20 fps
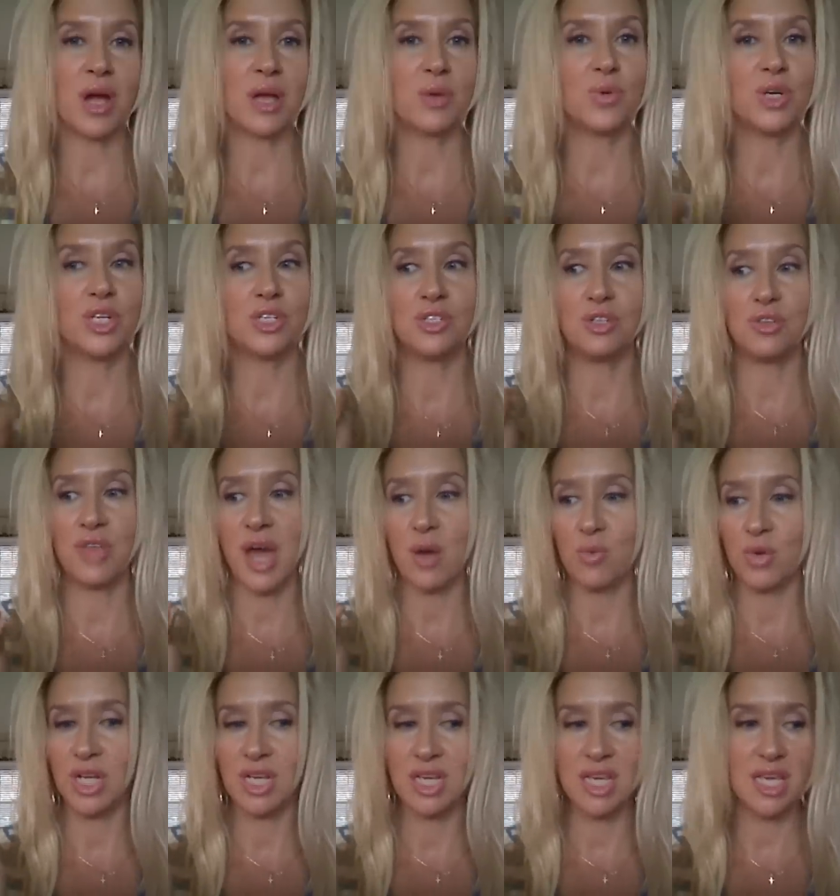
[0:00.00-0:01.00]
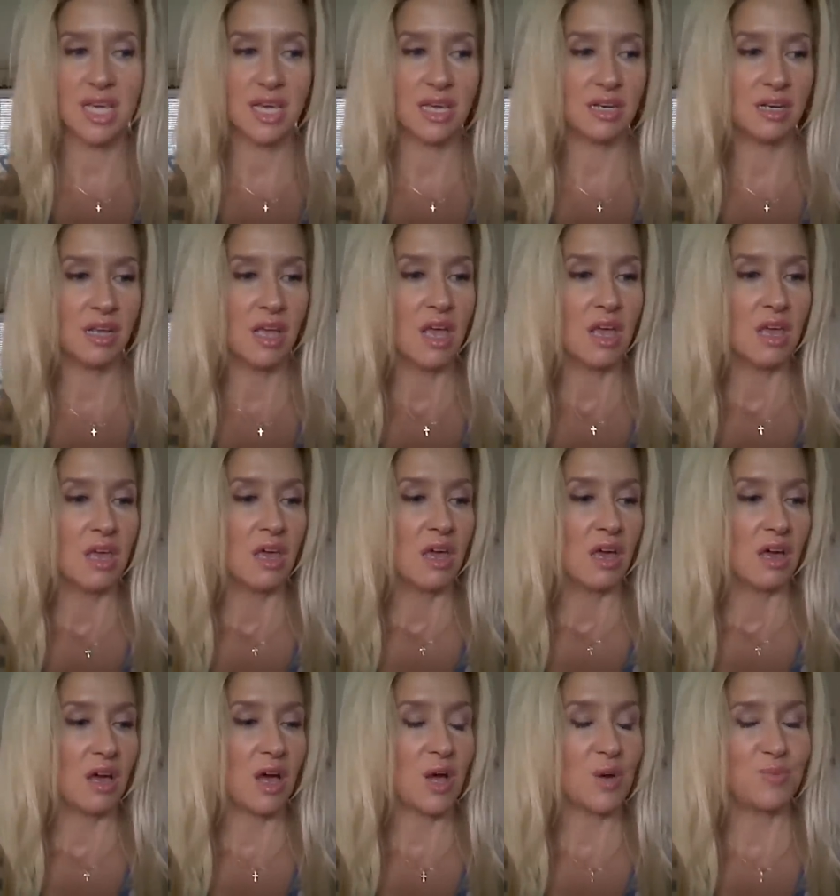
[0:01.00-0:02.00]
probably wouldn't do that one again
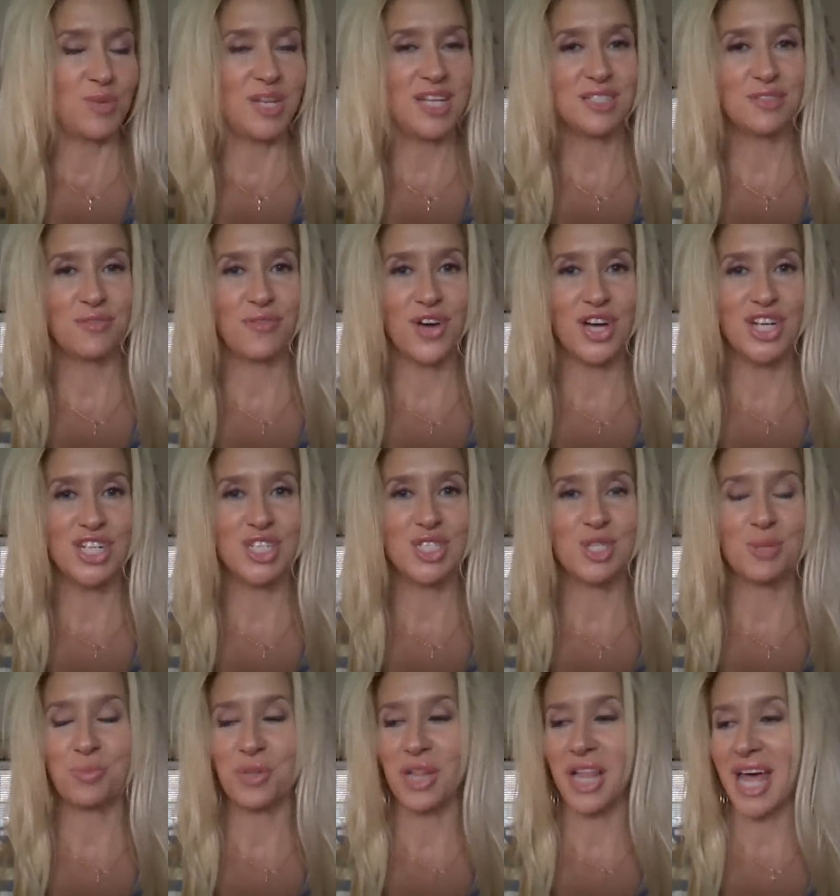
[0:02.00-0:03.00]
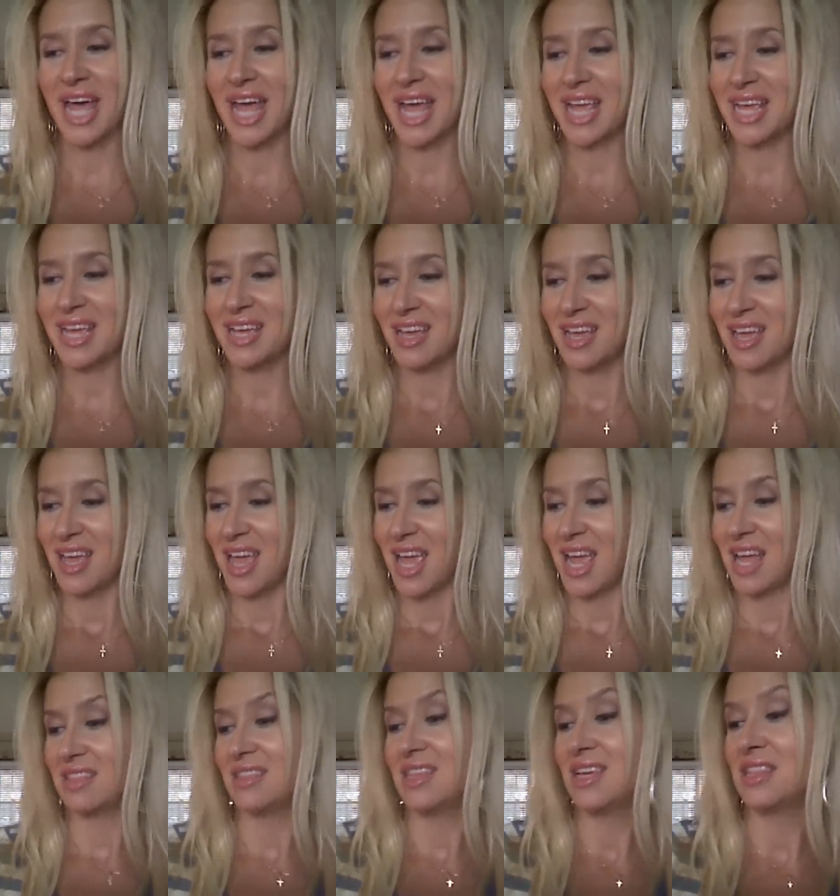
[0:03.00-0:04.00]
um, but it's fun just to play.
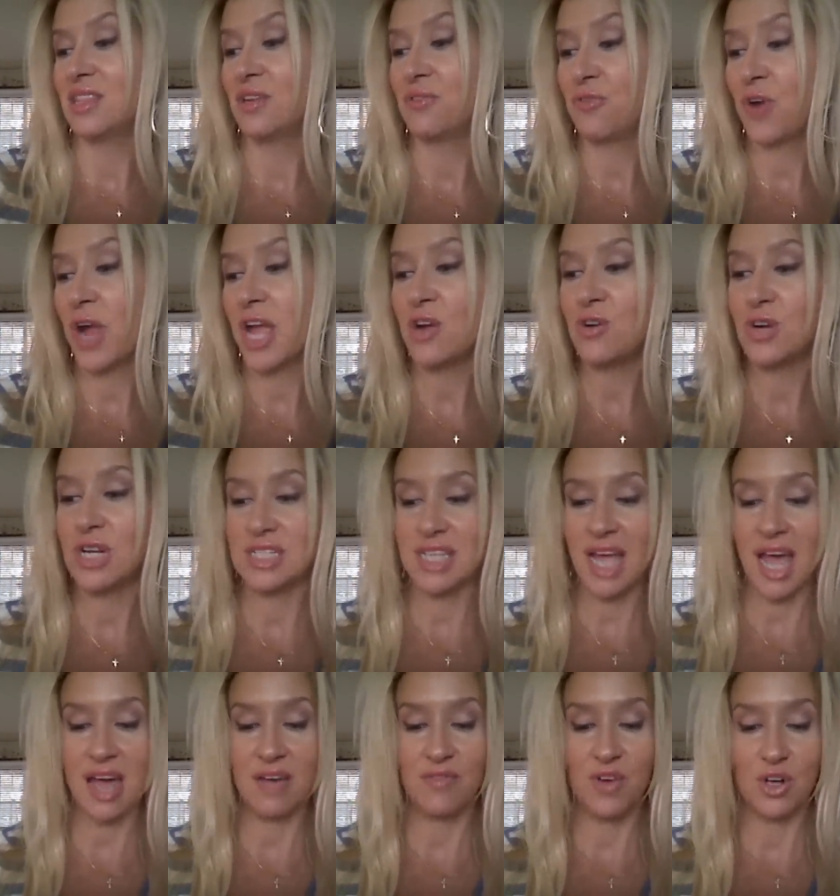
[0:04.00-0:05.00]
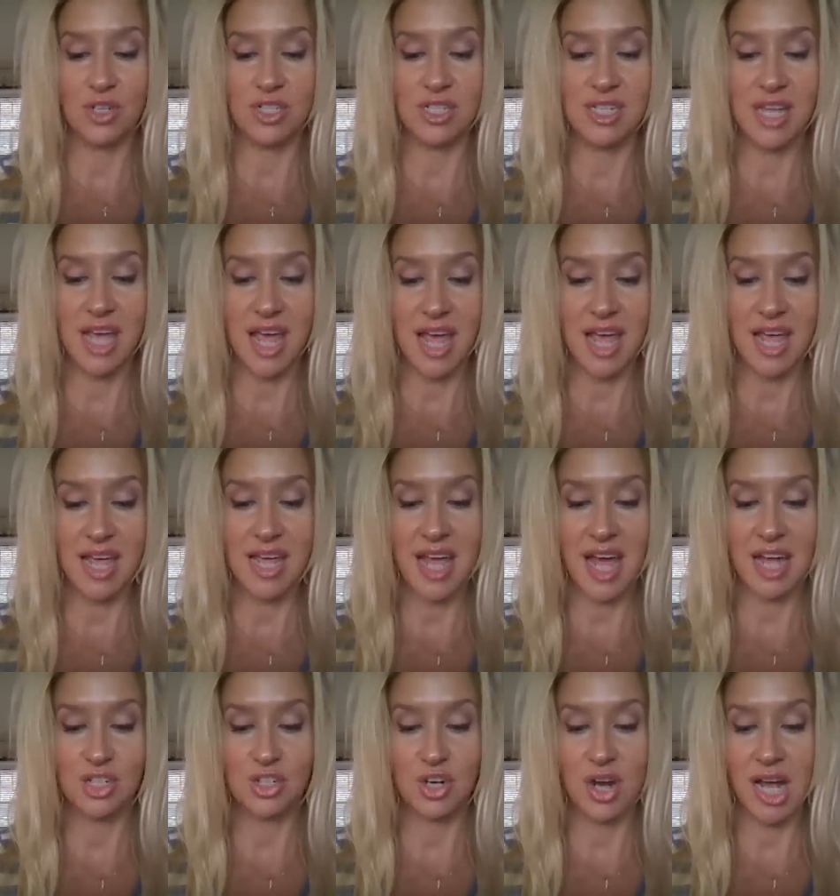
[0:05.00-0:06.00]
And then the fragrance I have on today,
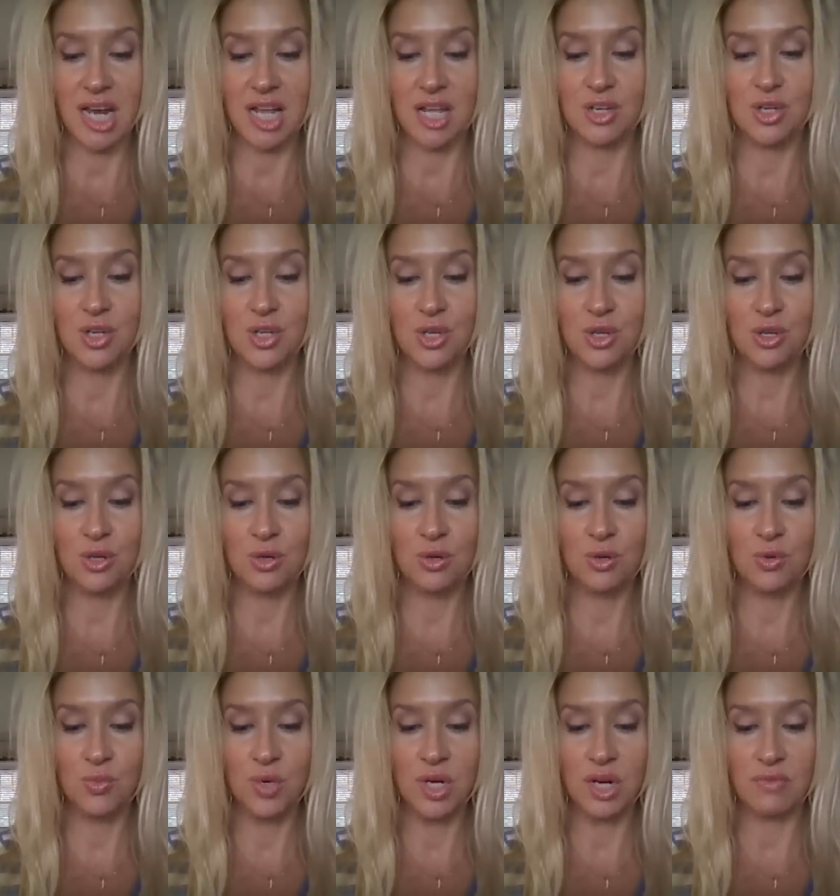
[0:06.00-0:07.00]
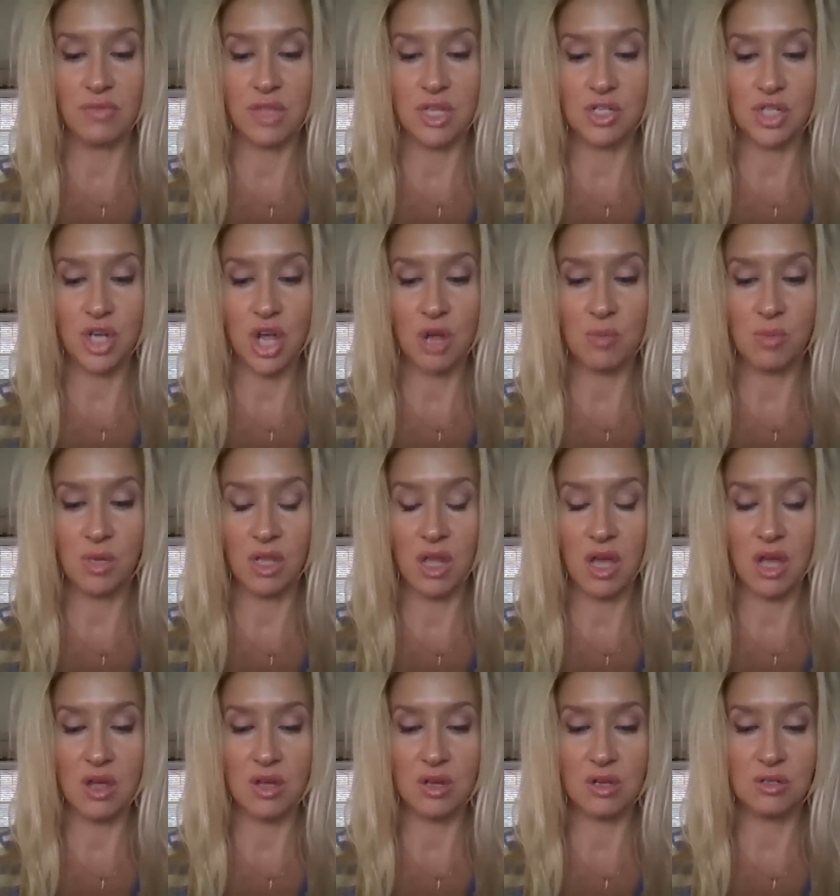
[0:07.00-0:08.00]
I tried a new one of the Jo
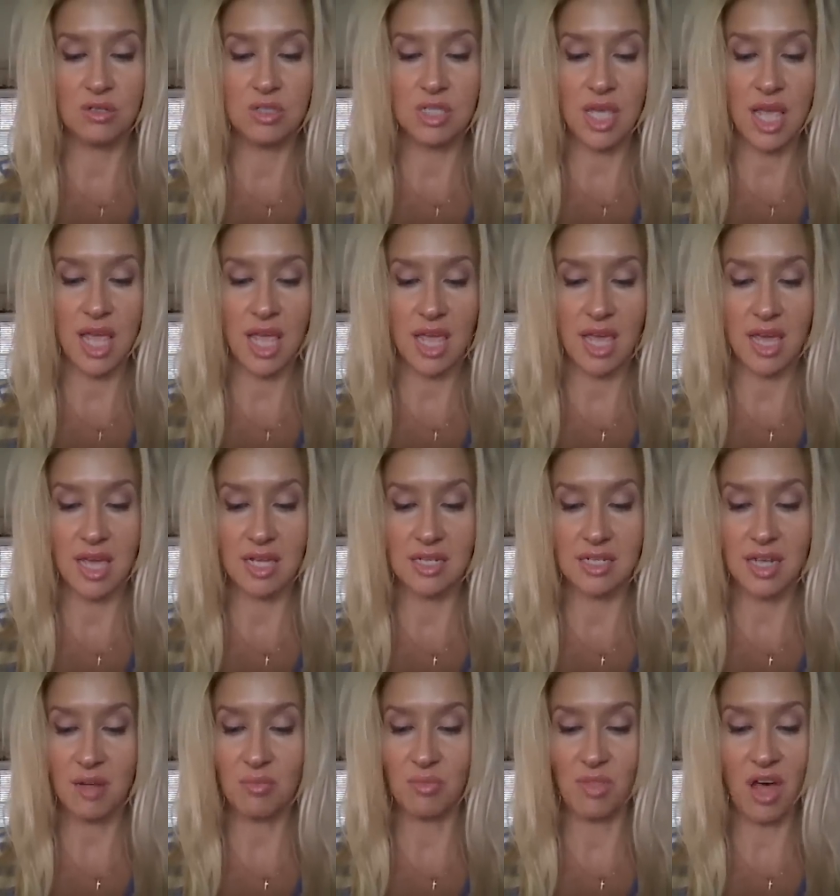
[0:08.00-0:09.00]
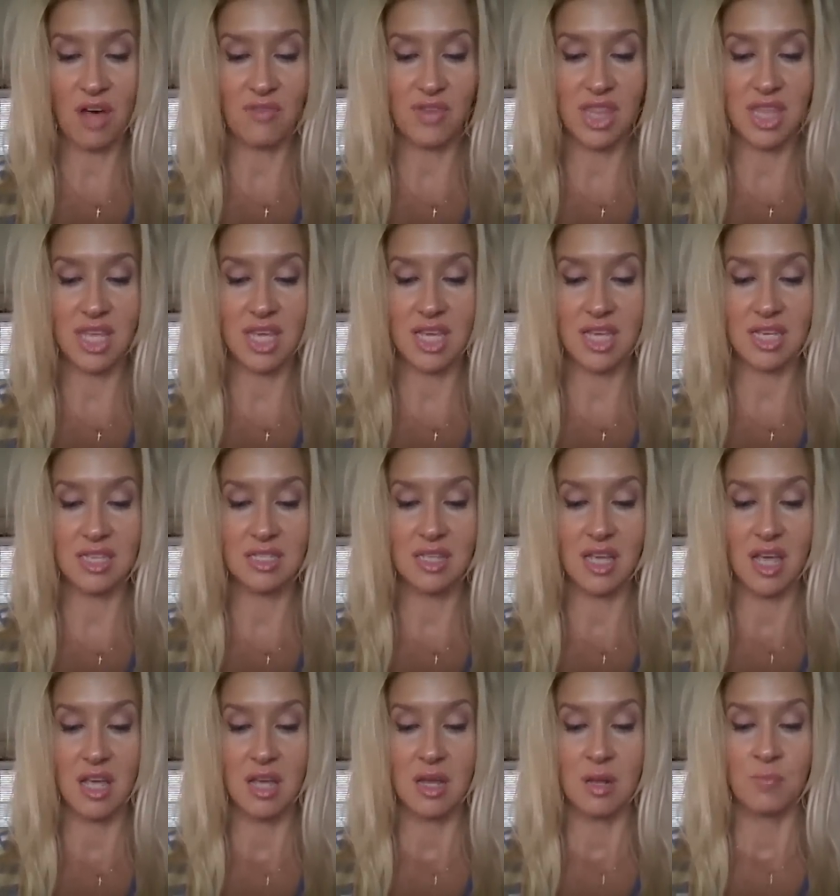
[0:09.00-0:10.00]
Malone's, and I'm loving these.